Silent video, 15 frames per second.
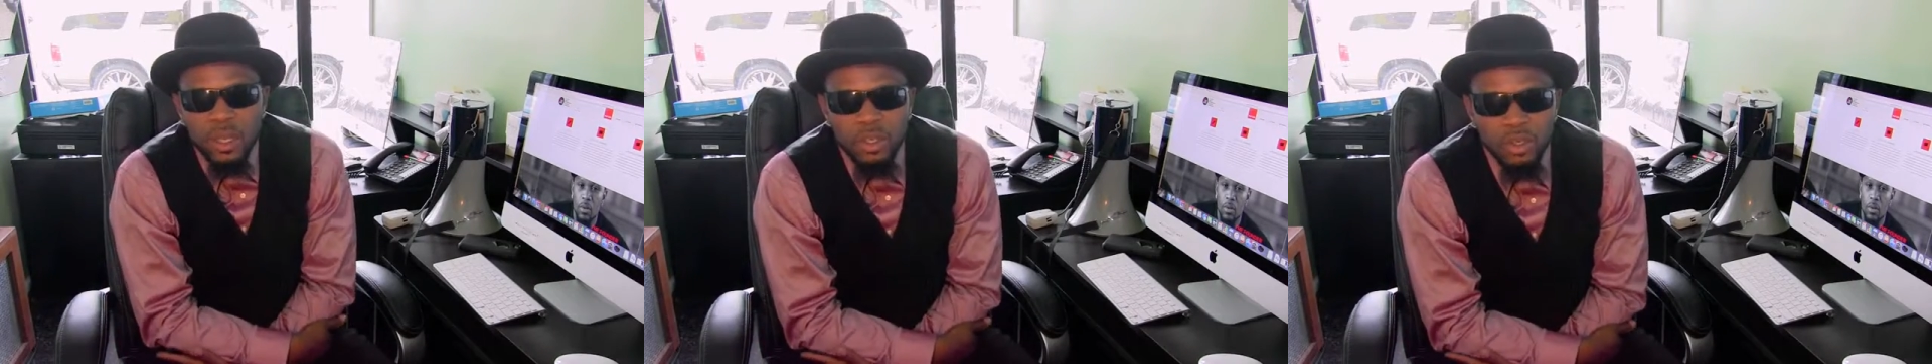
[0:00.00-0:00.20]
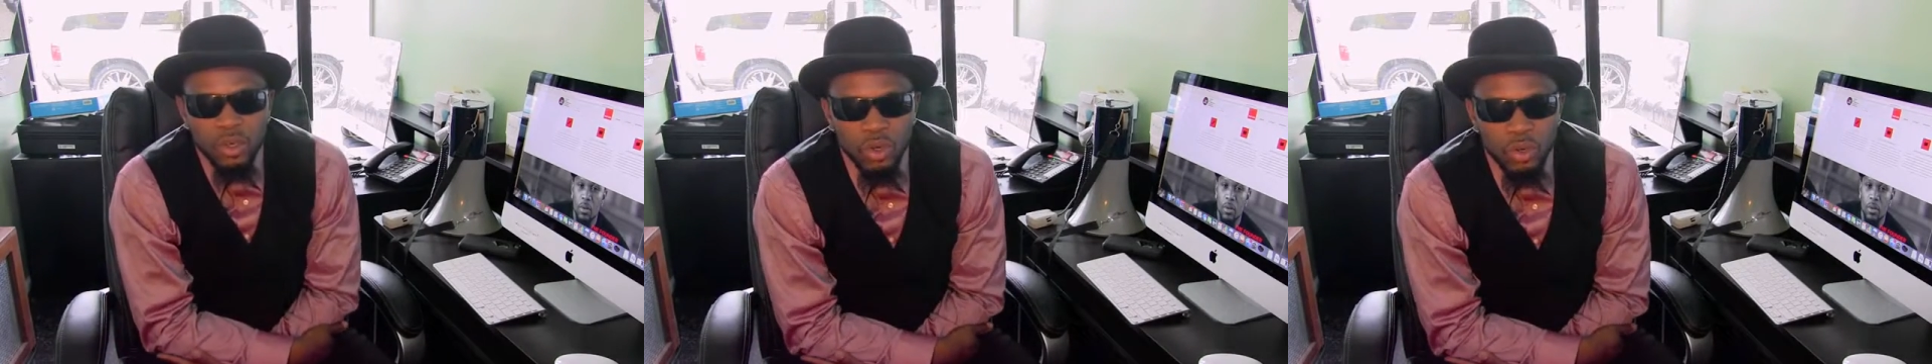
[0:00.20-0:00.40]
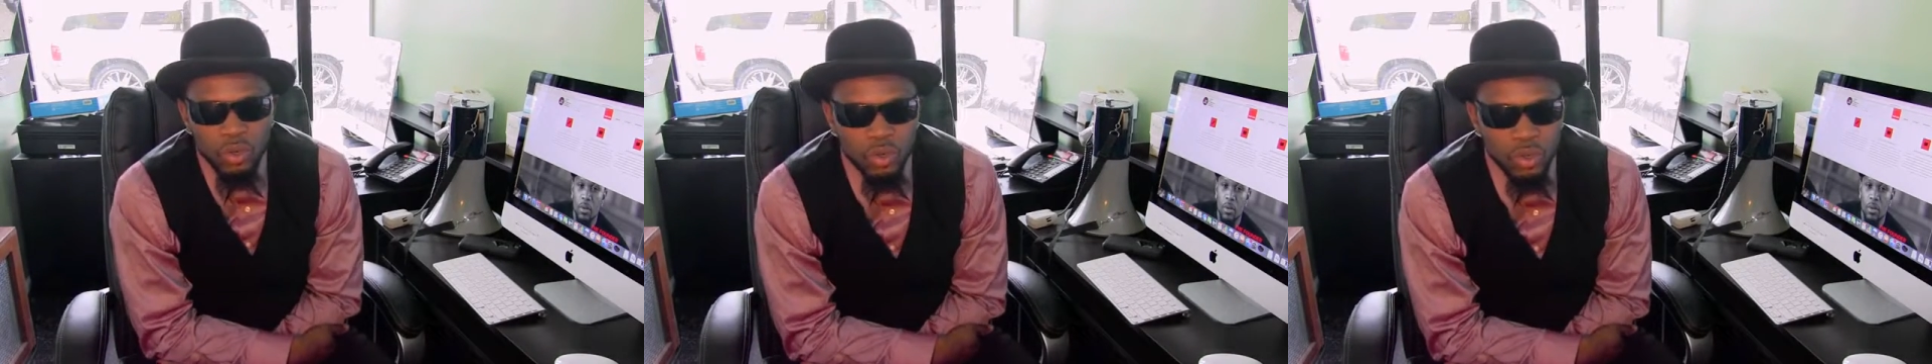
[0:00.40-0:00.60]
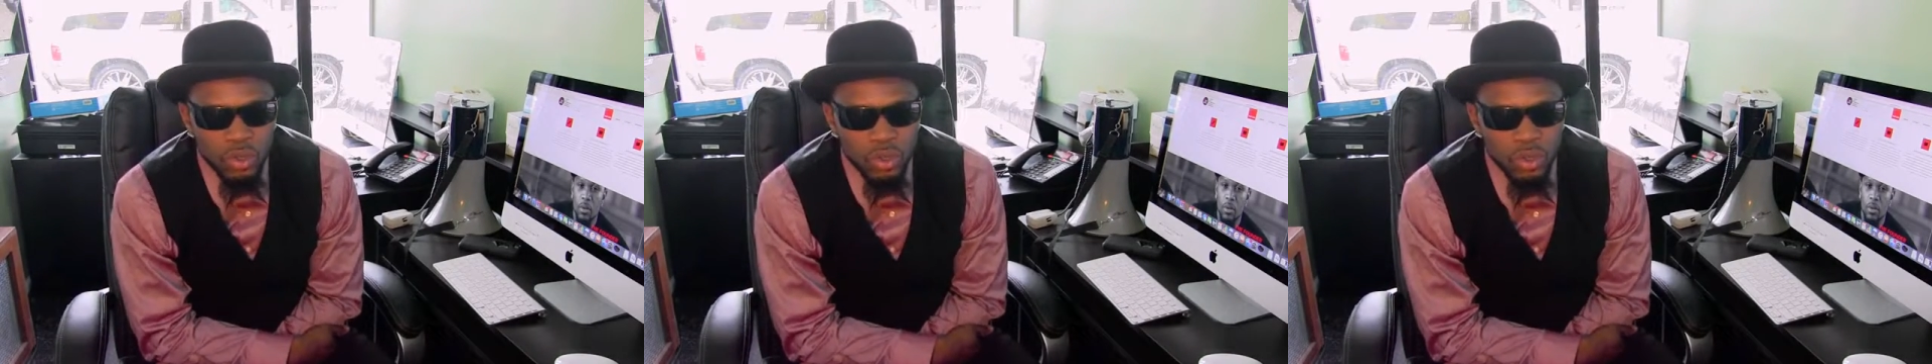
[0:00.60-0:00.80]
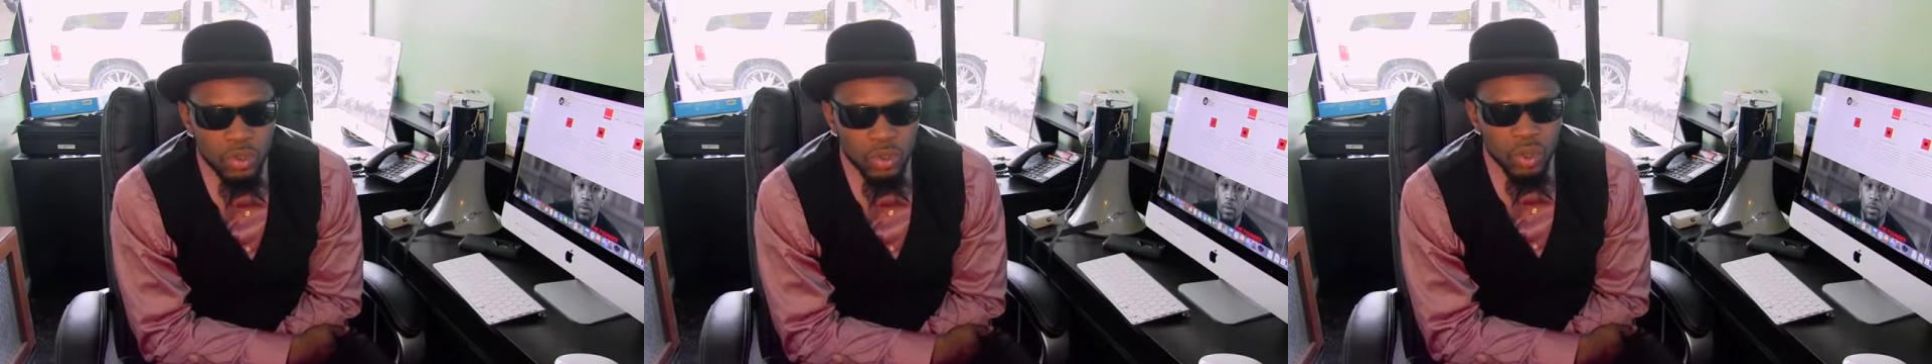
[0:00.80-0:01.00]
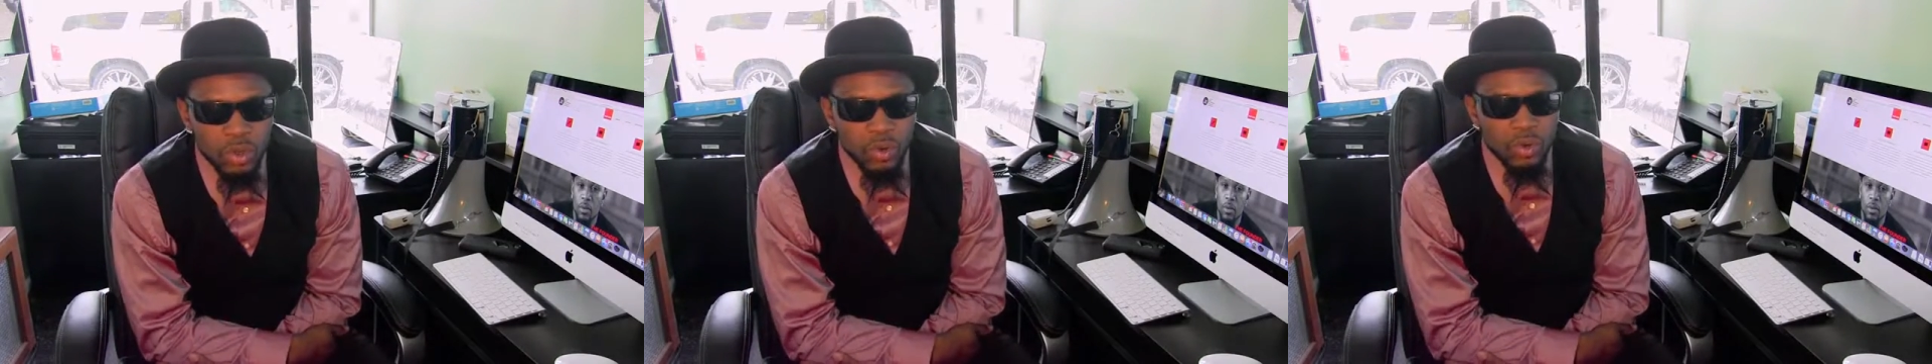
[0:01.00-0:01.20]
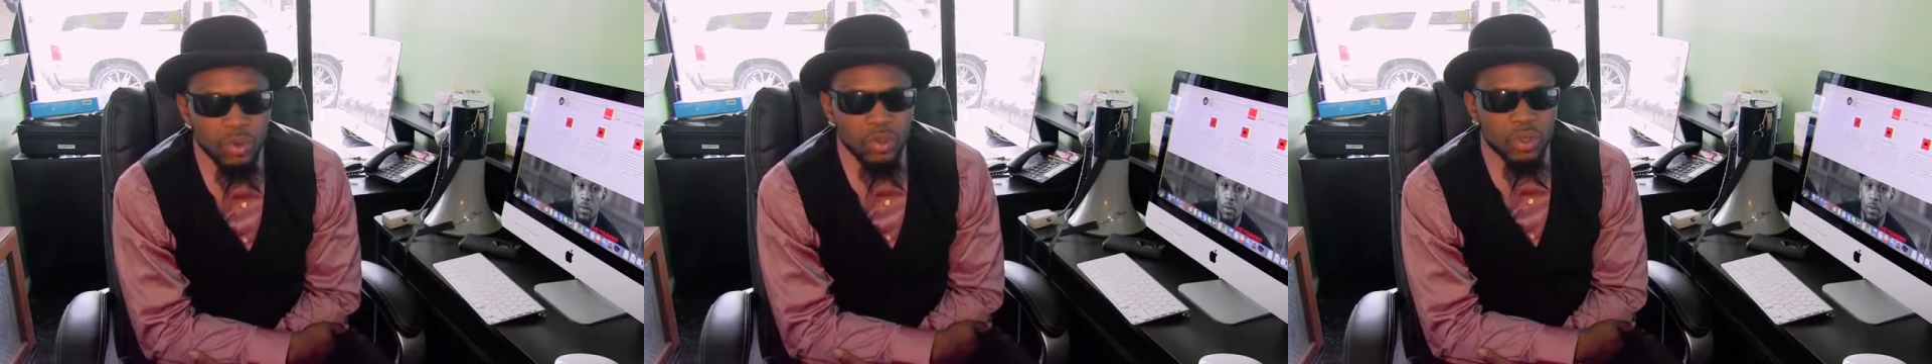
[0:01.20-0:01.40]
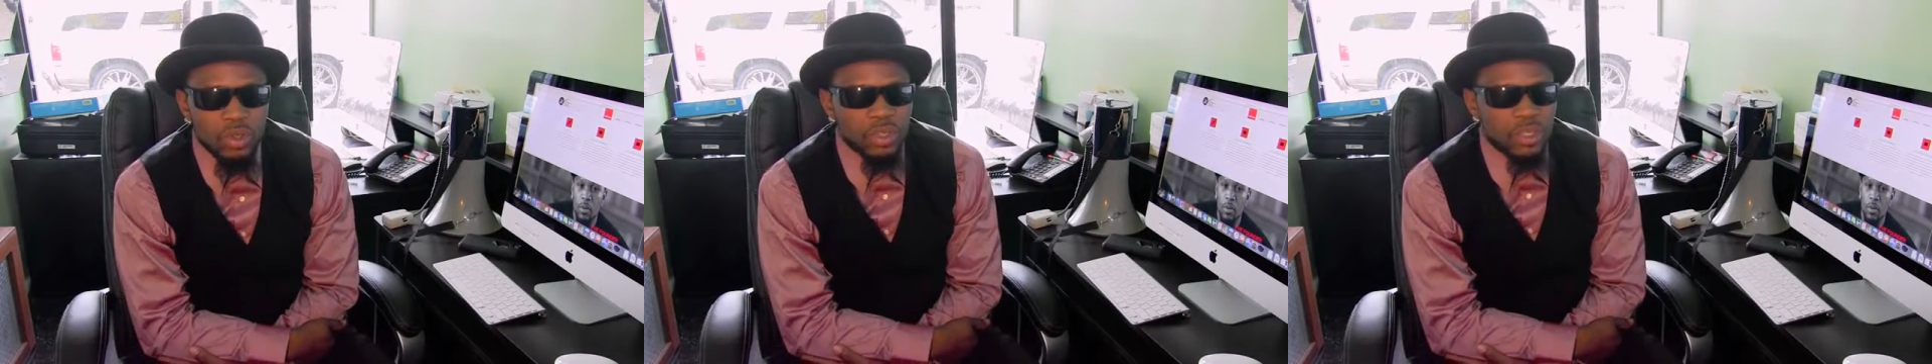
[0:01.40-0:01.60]
So, you know,
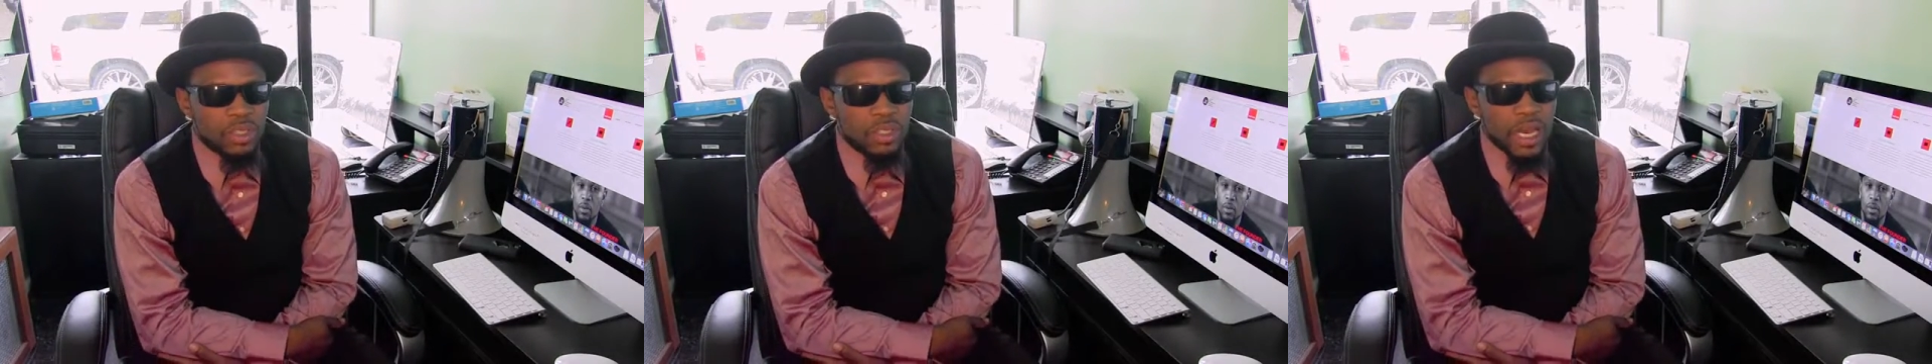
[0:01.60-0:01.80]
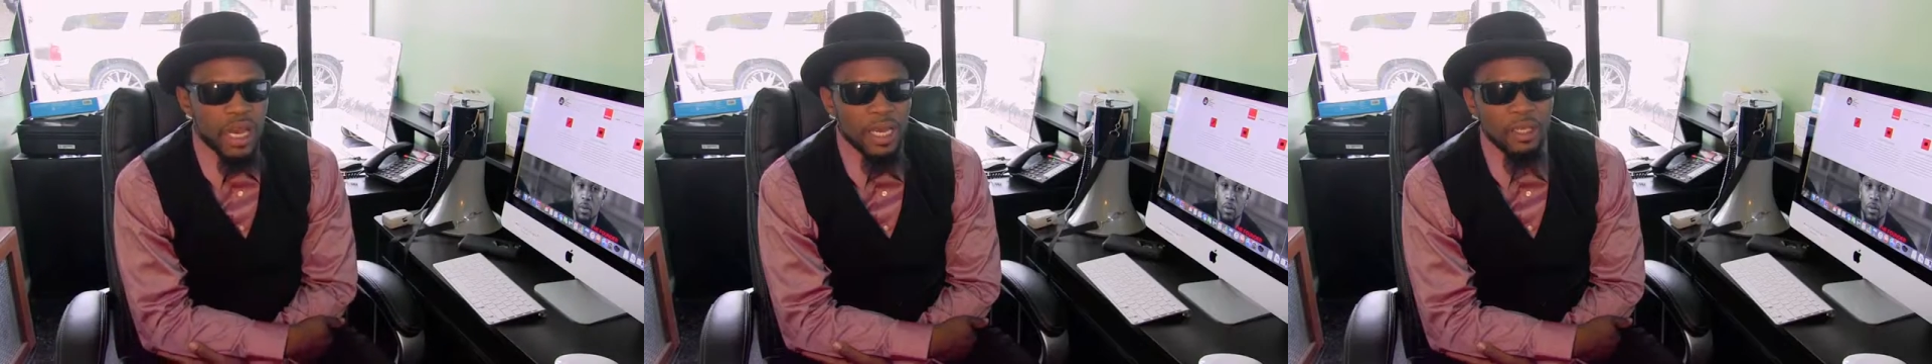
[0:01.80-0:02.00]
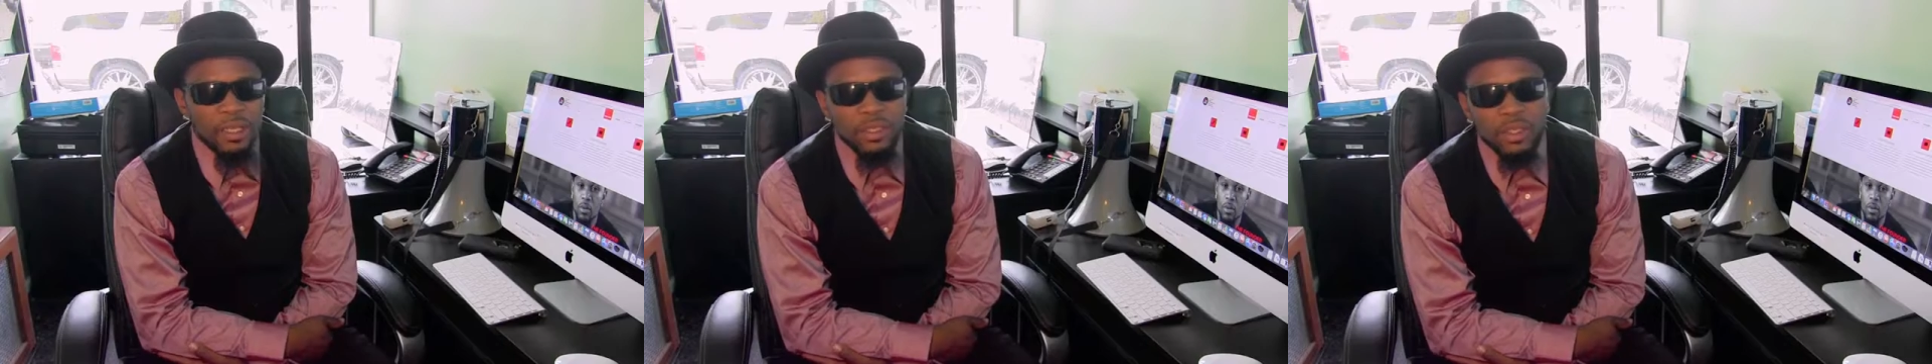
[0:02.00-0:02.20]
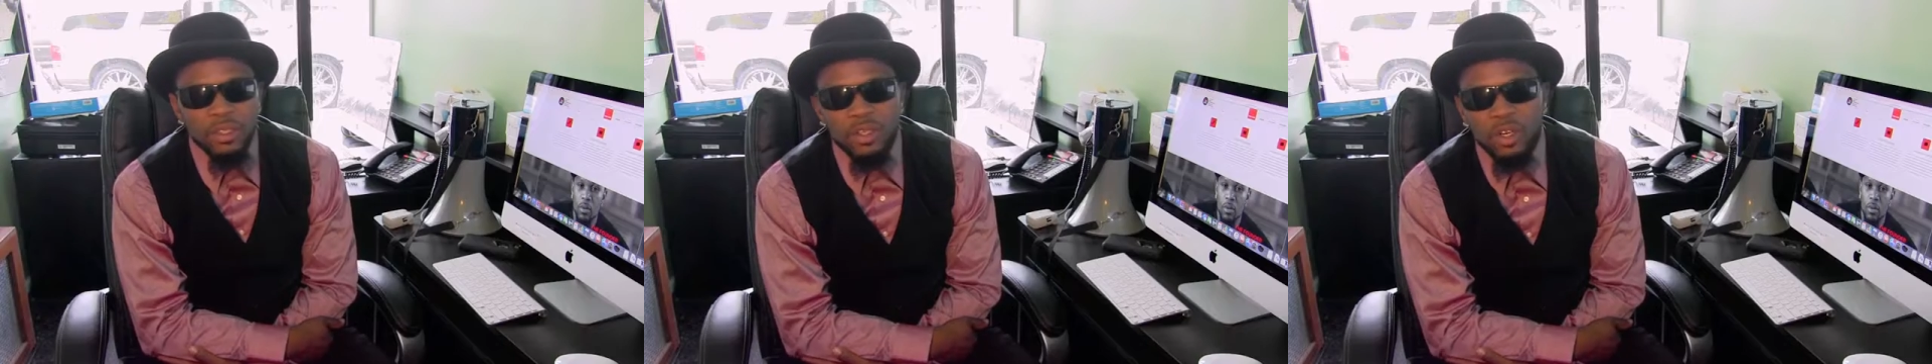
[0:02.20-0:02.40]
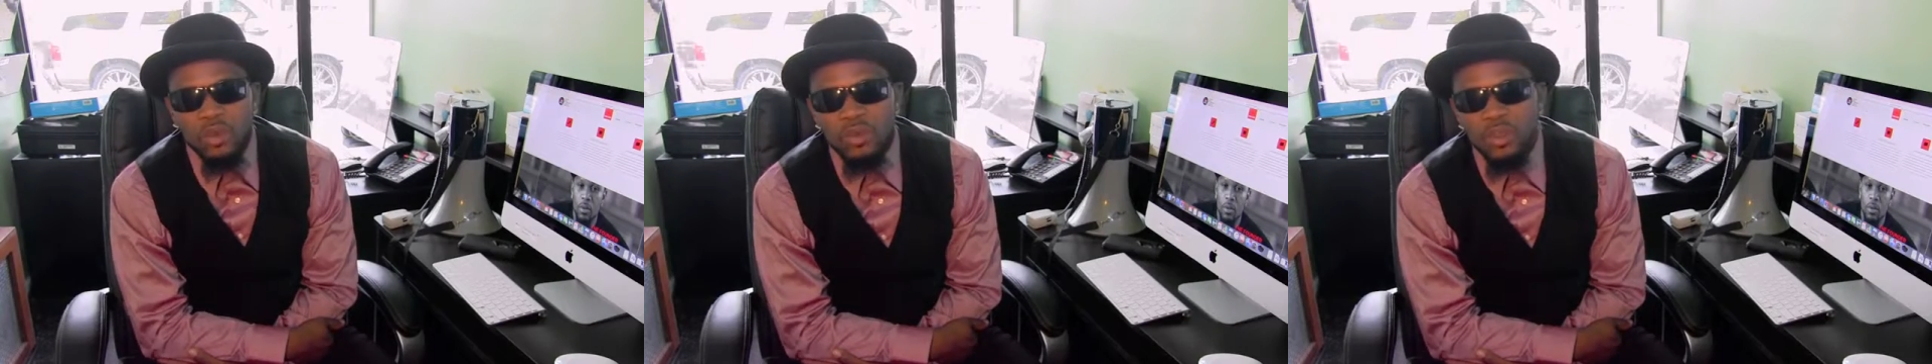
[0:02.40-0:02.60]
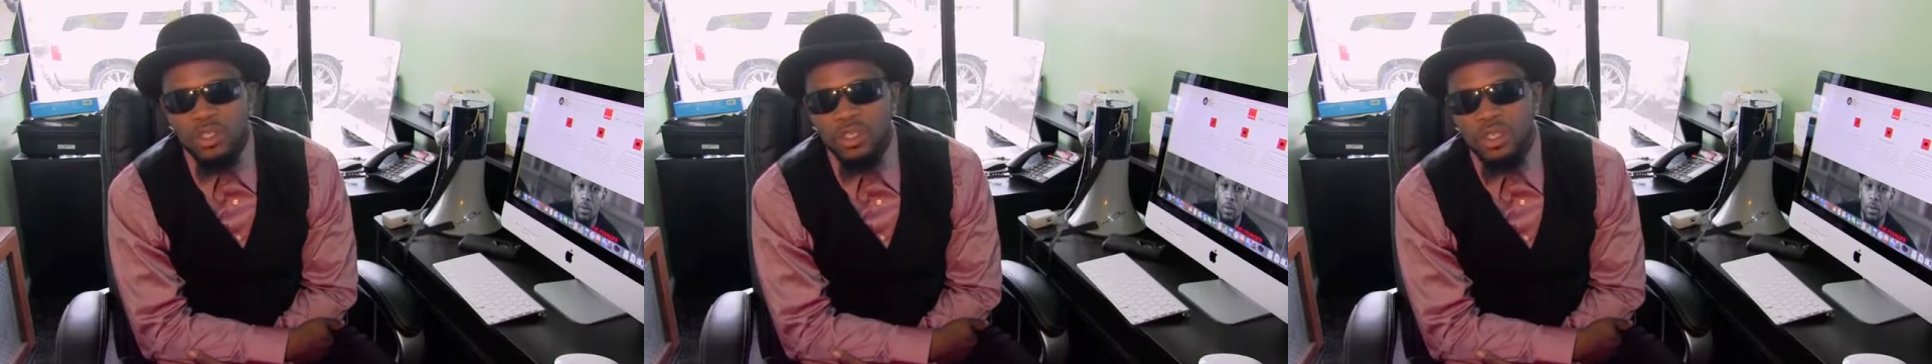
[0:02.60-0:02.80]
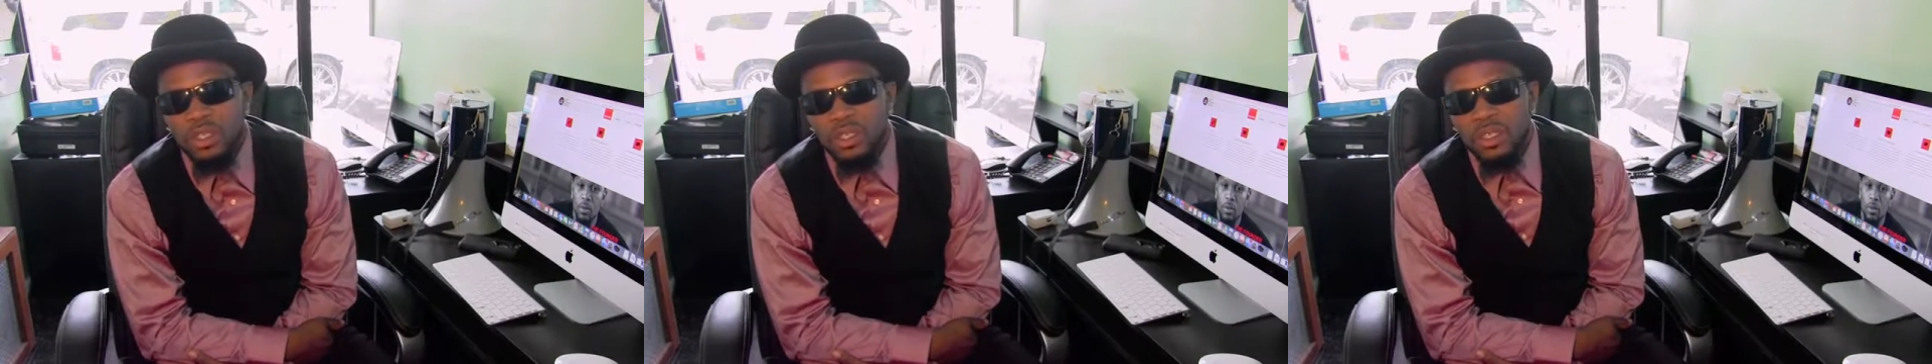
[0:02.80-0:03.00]
society determines